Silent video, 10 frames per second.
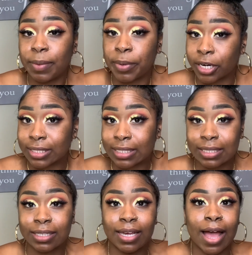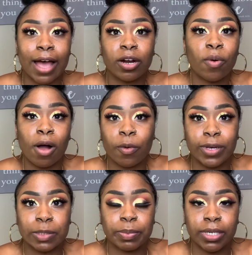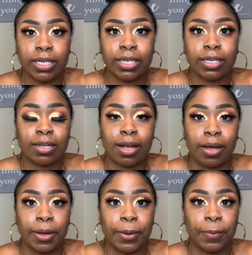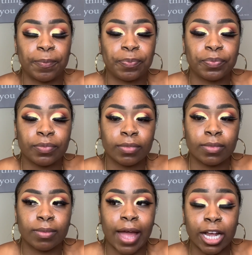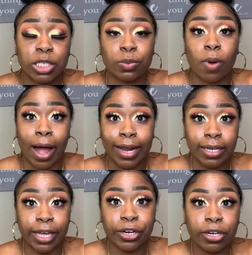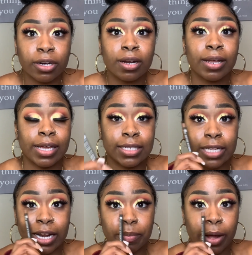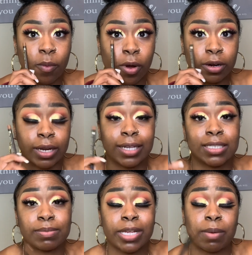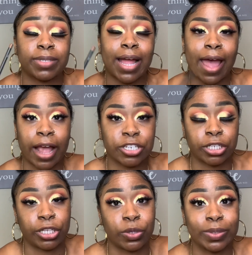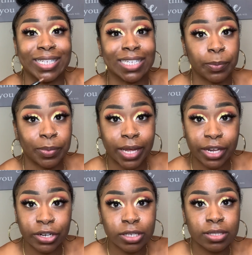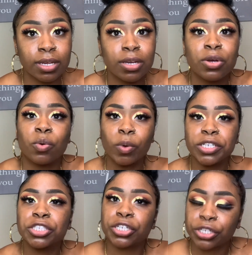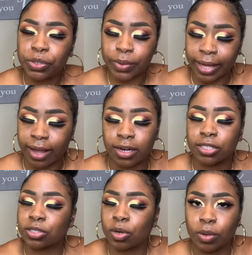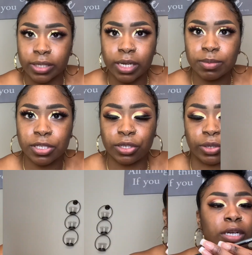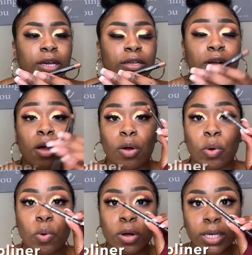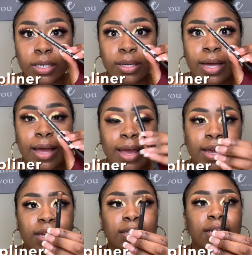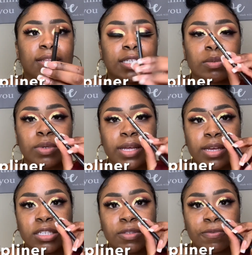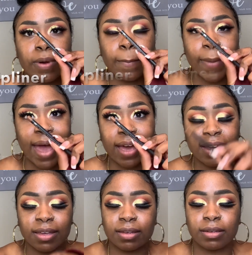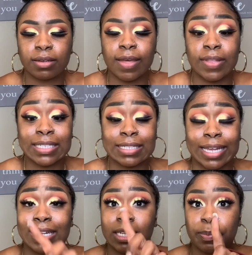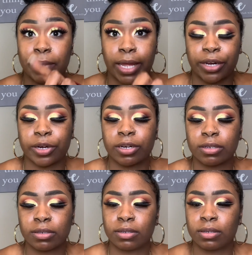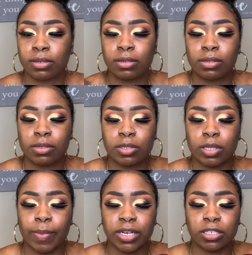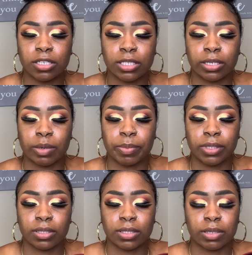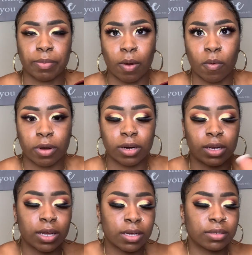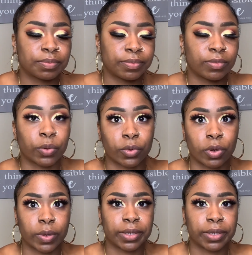personally, I don't always put actual eyeliner inside of my waterline. Sometimes I actually use lip liners, which you can. It's totally up to you. It's a color called Cork. And this one is from MAC, and this is a lip liner. So I'm actually just going to put this in my waterline real quick.